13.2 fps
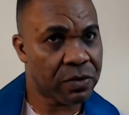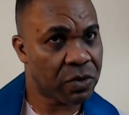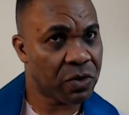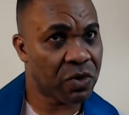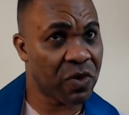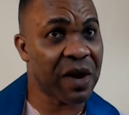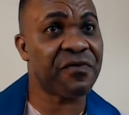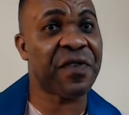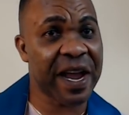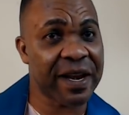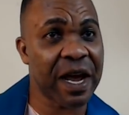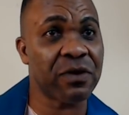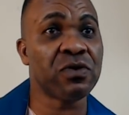Go and
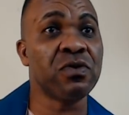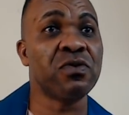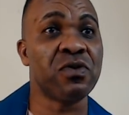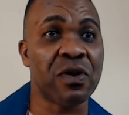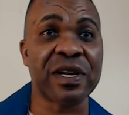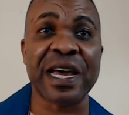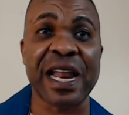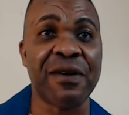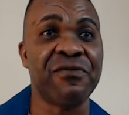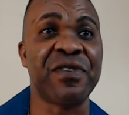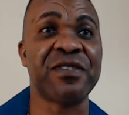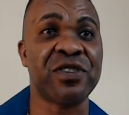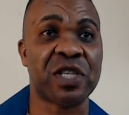find out. You will know that I'm
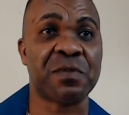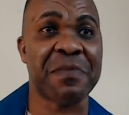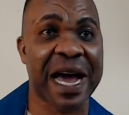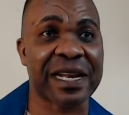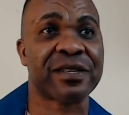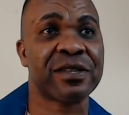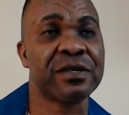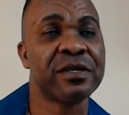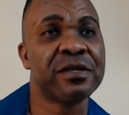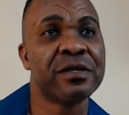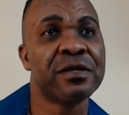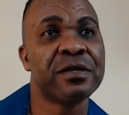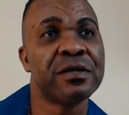very smart.
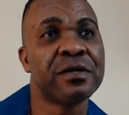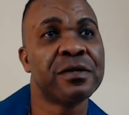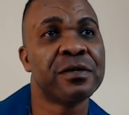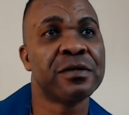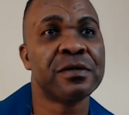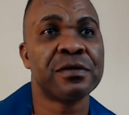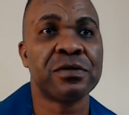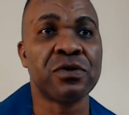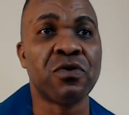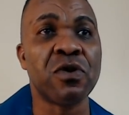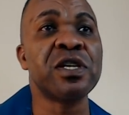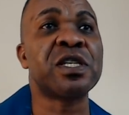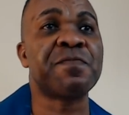The
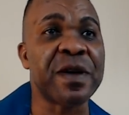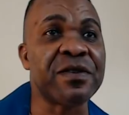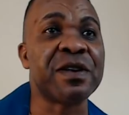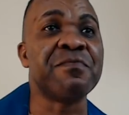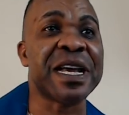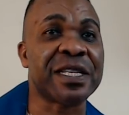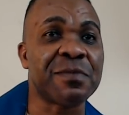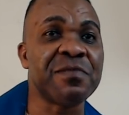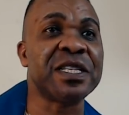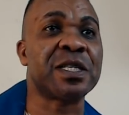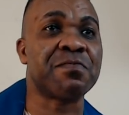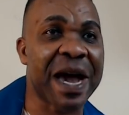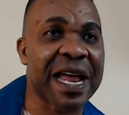Holy Spirit makes me
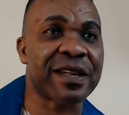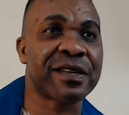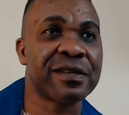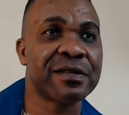smart.